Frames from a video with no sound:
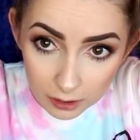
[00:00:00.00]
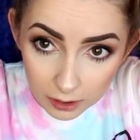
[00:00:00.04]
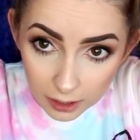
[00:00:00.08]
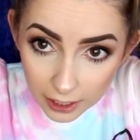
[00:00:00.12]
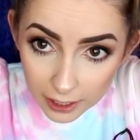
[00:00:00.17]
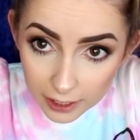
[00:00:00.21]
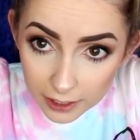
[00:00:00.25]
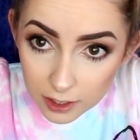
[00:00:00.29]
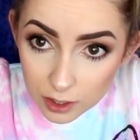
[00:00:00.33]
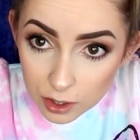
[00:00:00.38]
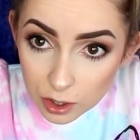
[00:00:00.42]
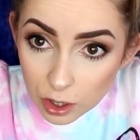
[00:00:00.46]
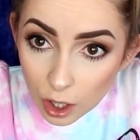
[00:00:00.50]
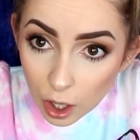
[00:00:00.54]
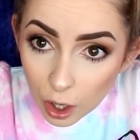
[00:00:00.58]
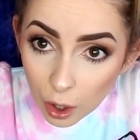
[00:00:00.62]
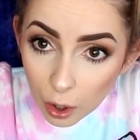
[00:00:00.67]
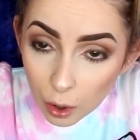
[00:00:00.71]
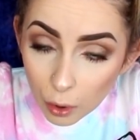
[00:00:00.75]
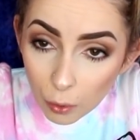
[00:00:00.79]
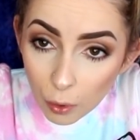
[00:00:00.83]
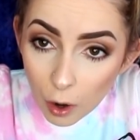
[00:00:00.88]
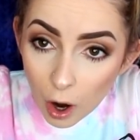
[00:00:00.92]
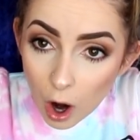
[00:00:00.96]
like
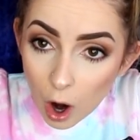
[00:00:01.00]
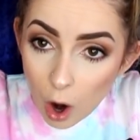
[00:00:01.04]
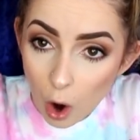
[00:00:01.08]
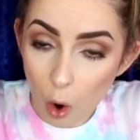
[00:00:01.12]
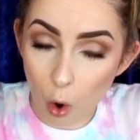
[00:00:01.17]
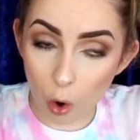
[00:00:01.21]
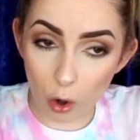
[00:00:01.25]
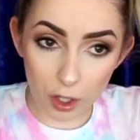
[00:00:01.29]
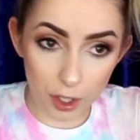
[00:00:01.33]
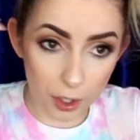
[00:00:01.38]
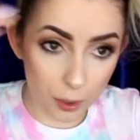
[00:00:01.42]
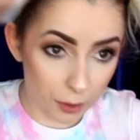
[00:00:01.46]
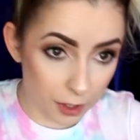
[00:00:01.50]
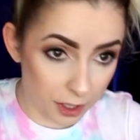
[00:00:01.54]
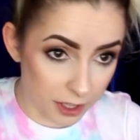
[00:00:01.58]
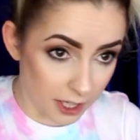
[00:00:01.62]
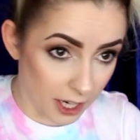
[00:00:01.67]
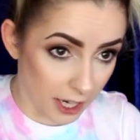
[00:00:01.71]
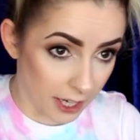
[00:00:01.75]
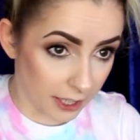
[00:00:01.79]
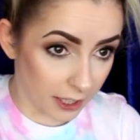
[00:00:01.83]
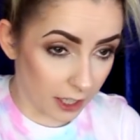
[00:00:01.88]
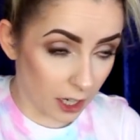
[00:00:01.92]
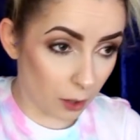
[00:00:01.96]
so, or you could
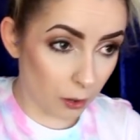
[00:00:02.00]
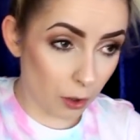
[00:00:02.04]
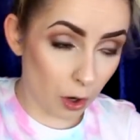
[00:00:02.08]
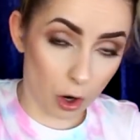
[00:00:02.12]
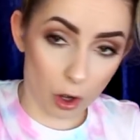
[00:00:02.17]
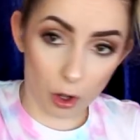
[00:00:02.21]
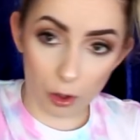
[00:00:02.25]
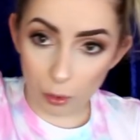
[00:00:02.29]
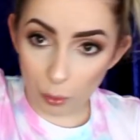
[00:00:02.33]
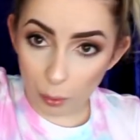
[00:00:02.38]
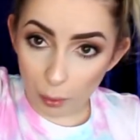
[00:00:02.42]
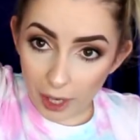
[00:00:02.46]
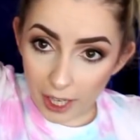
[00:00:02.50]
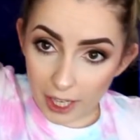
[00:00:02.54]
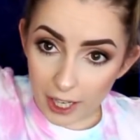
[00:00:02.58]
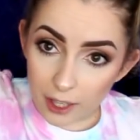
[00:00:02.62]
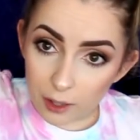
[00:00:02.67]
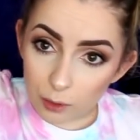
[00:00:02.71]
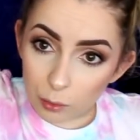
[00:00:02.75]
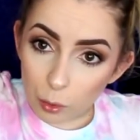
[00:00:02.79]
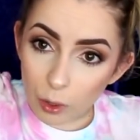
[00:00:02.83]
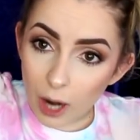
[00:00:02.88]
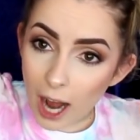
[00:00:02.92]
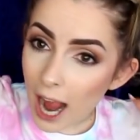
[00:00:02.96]
take it out all the way
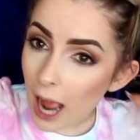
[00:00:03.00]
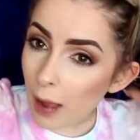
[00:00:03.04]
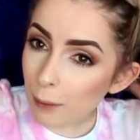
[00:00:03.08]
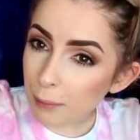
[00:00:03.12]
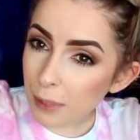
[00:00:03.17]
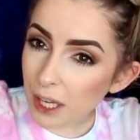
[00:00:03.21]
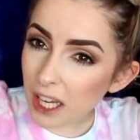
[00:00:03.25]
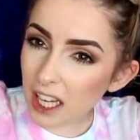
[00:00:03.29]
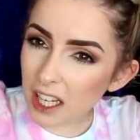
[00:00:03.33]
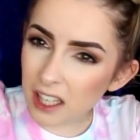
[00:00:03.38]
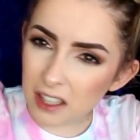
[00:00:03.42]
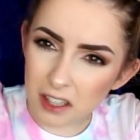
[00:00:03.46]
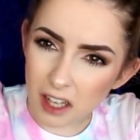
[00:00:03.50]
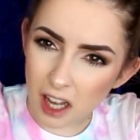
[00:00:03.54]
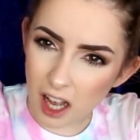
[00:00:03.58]
and wrap it.